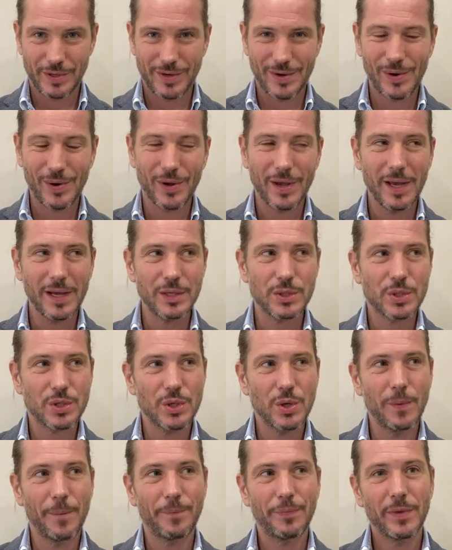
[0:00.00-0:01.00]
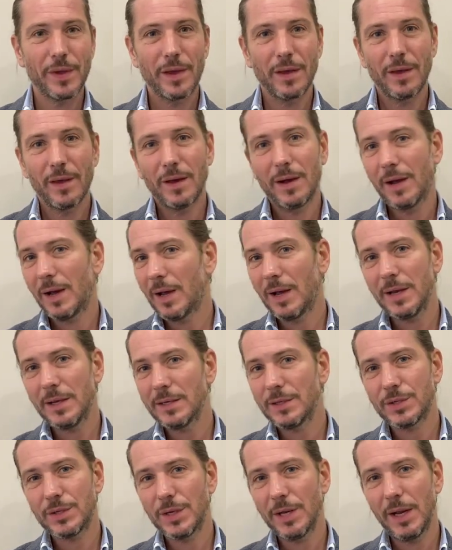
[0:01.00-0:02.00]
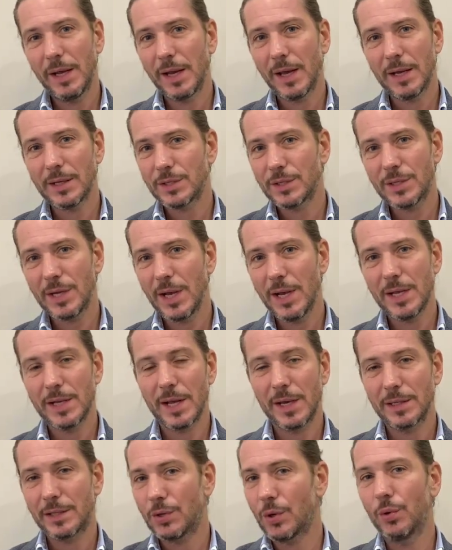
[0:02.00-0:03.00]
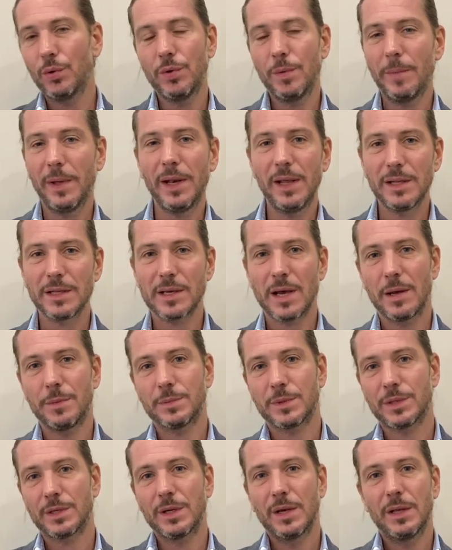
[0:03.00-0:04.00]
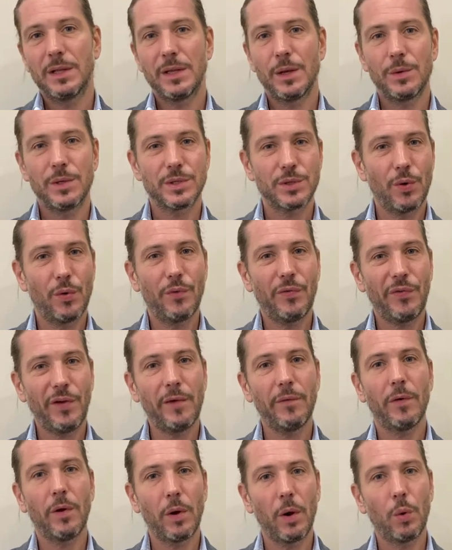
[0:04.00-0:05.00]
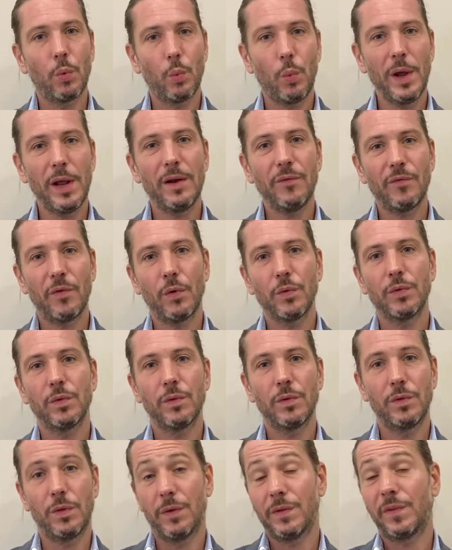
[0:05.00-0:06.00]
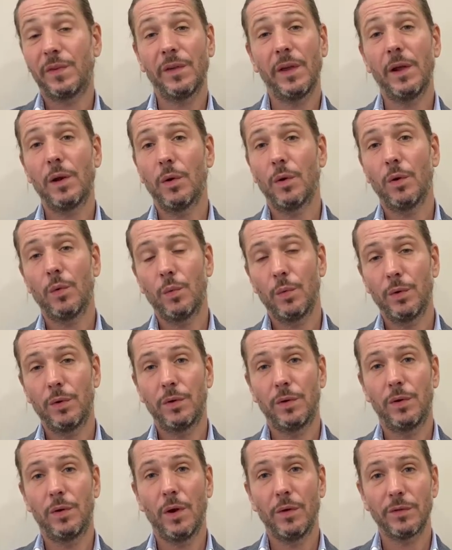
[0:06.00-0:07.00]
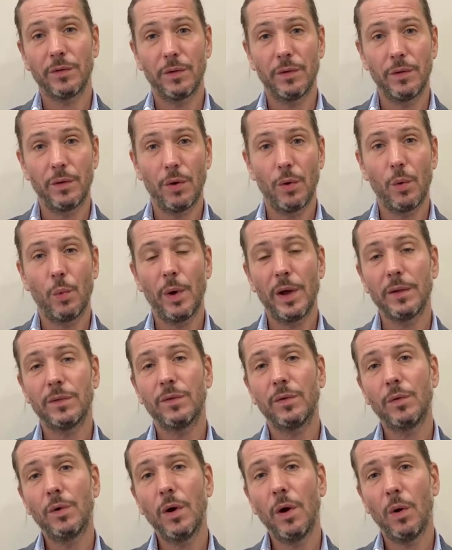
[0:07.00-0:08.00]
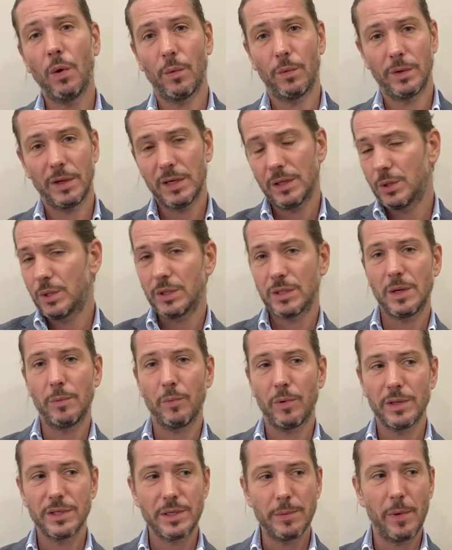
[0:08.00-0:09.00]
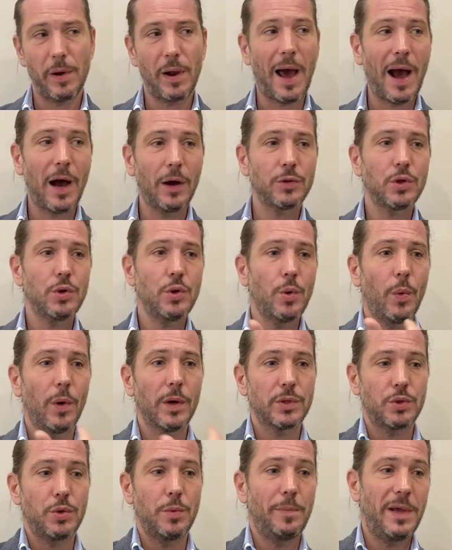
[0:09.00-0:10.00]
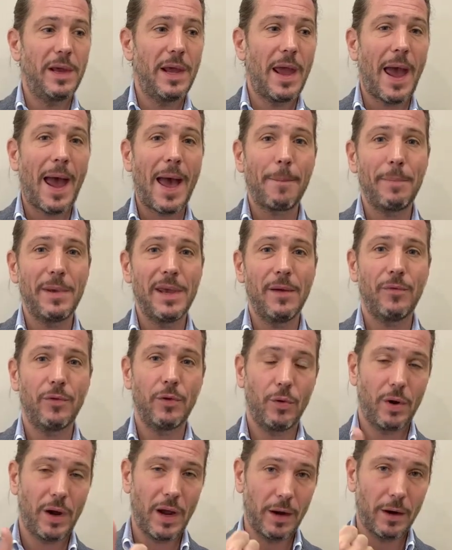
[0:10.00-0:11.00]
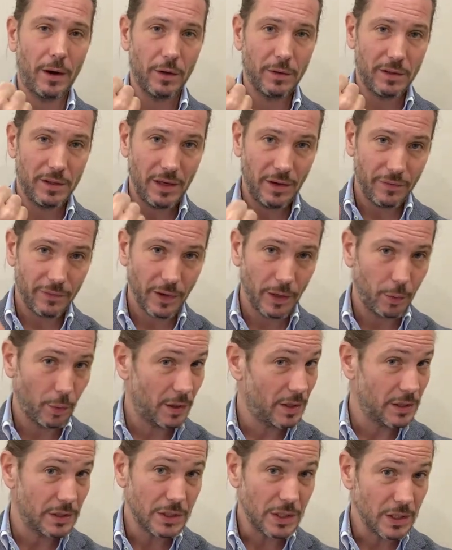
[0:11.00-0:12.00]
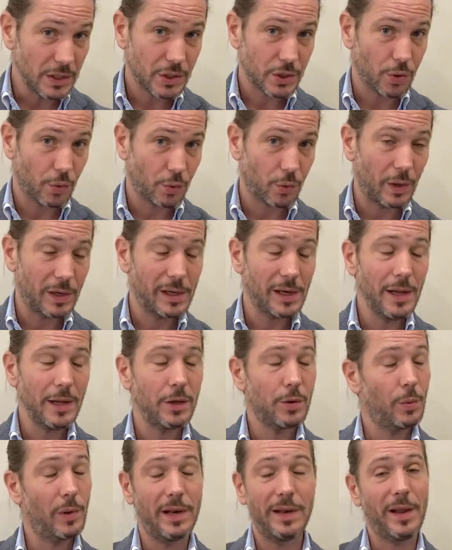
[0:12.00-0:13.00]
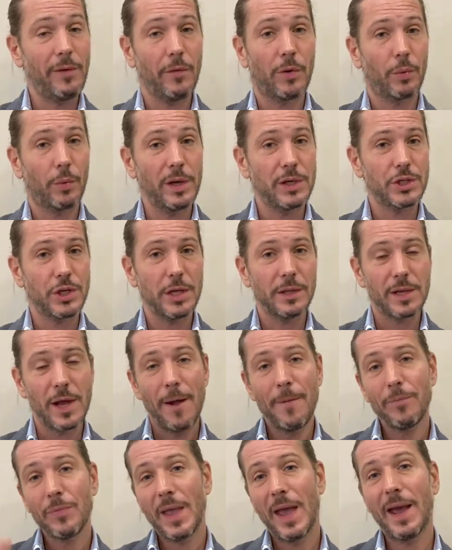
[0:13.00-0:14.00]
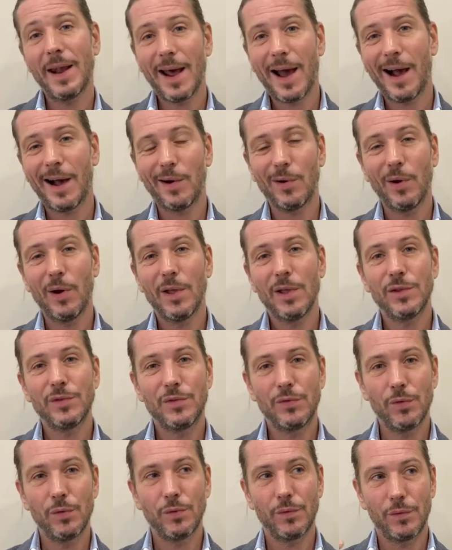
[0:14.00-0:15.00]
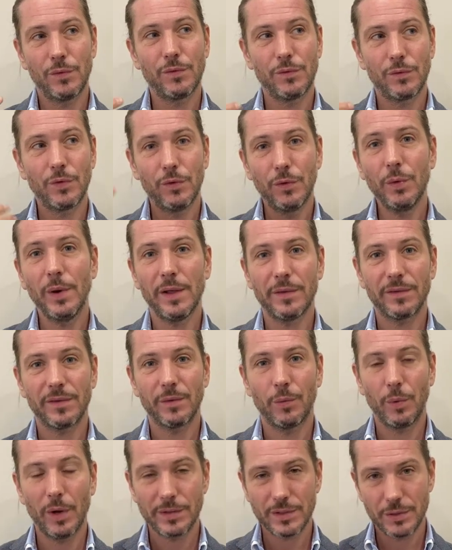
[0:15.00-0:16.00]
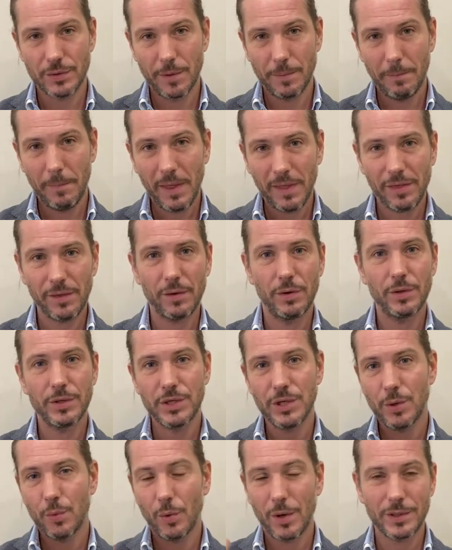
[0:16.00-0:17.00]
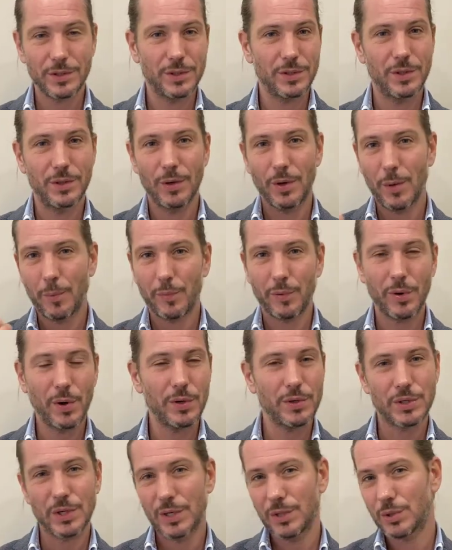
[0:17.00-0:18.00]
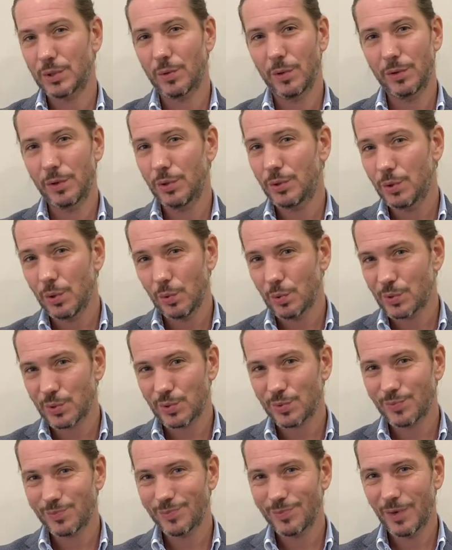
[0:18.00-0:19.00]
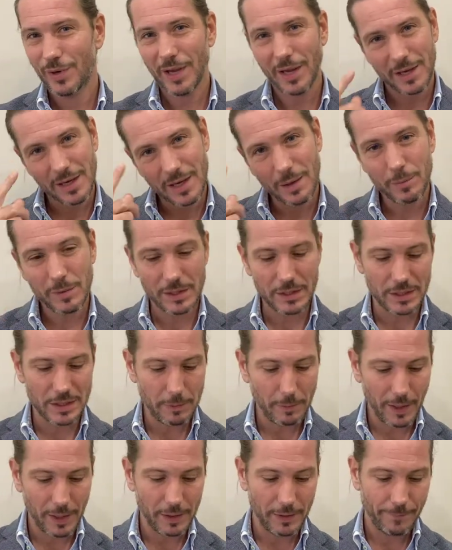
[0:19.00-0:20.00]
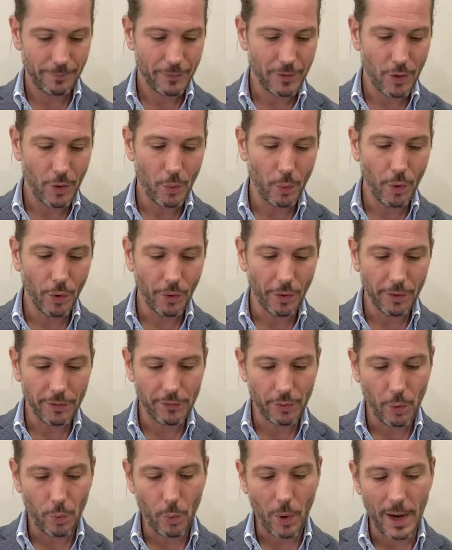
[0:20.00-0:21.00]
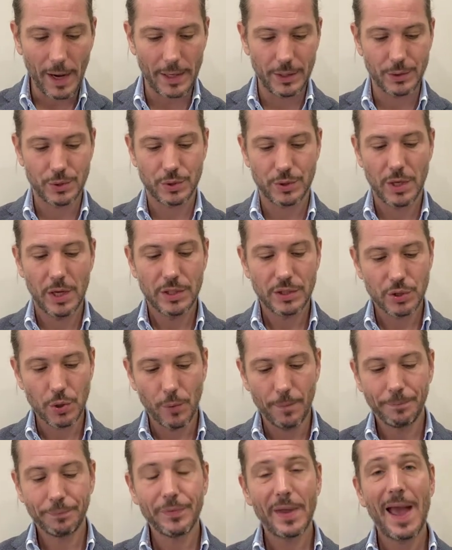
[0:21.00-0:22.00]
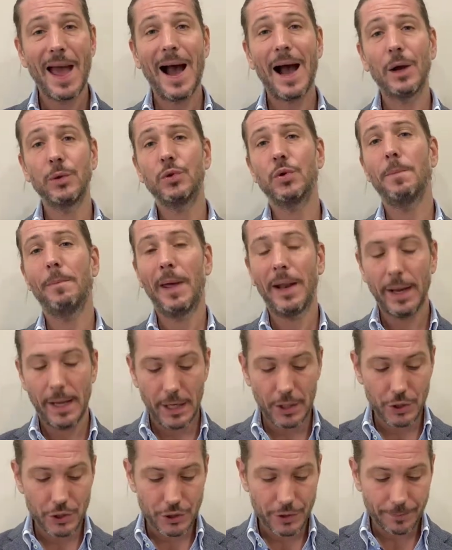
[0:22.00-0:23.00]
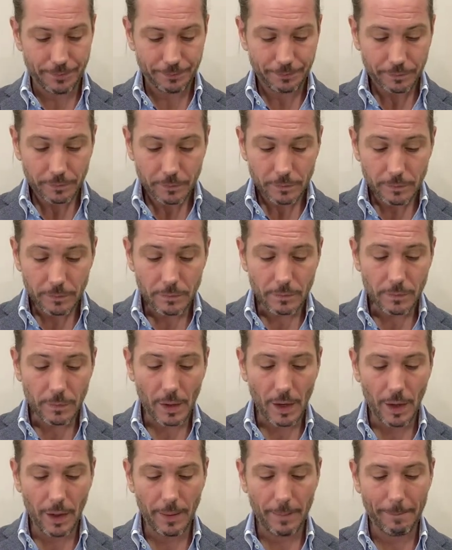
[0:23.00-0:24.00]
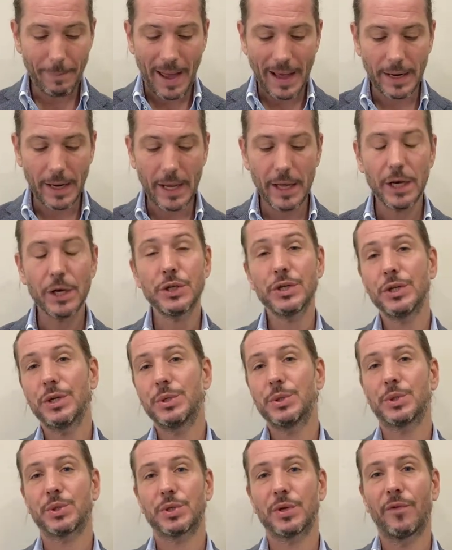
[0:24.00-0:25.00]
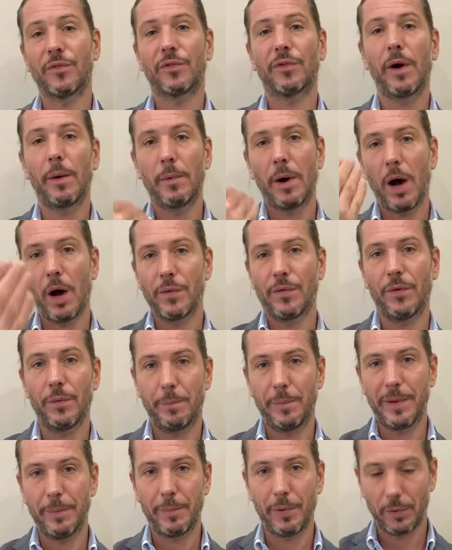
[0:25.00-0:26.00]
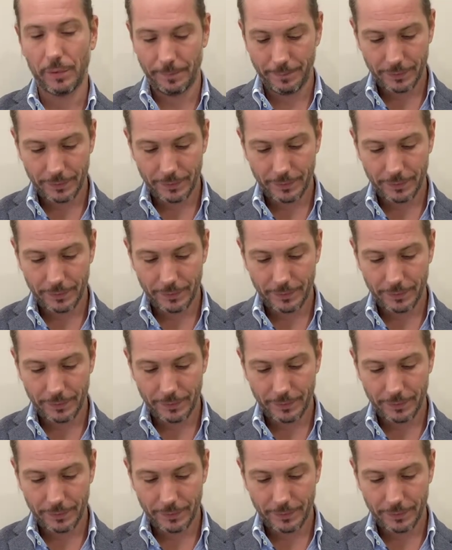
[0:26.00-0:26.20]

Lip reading: Okay, so as Seneca said, I told you many times, there is no favorable wind for the sailor who doesn't know where to go. It's the same principle. How do you want to be happy if you cannot define what is it concretely? You will never reach it. And how to do it? What's the methodology? What's the approach? And so on, the tools. Okay, keep this in mind. Word to wise. So, how to manage bad energies from other people?